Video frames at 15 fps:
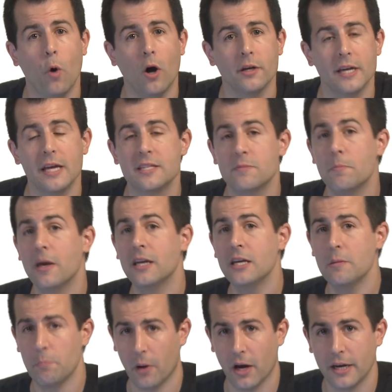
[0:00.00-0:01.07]
want as
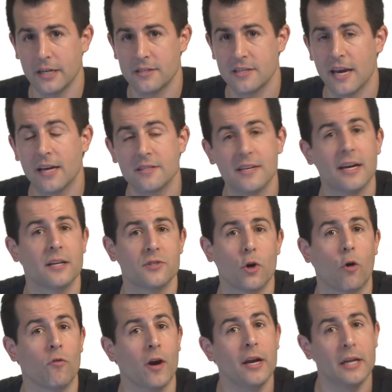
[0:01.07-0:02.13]
many bytes as s
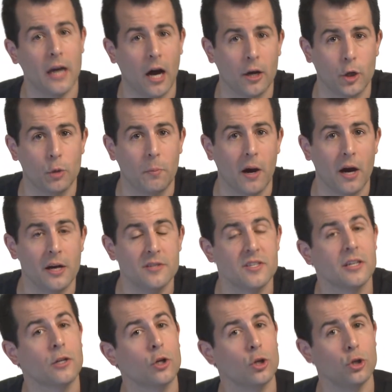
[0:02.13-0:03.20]
already occupies,
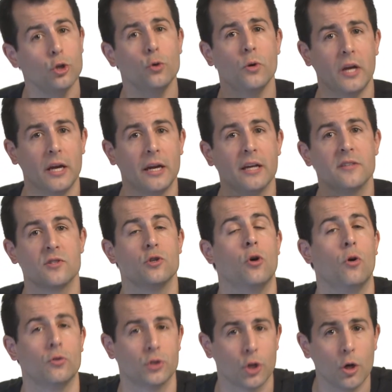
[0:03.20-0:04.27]
including its
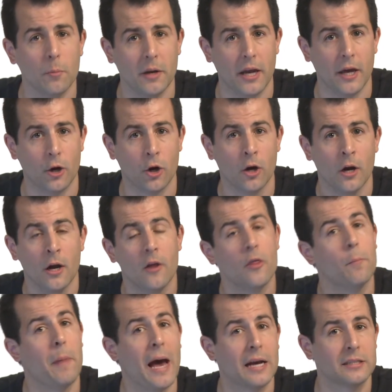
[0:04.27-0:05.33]
null terminator,
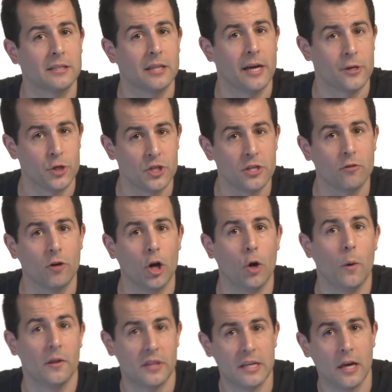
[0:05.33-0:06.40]
the backslash
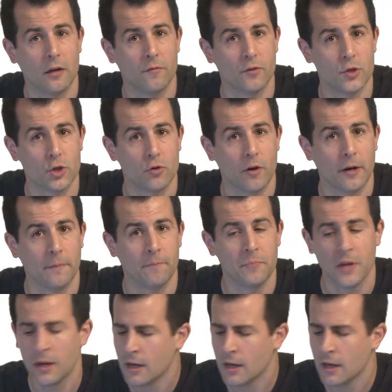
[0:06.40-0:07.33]
0 at the end of a string.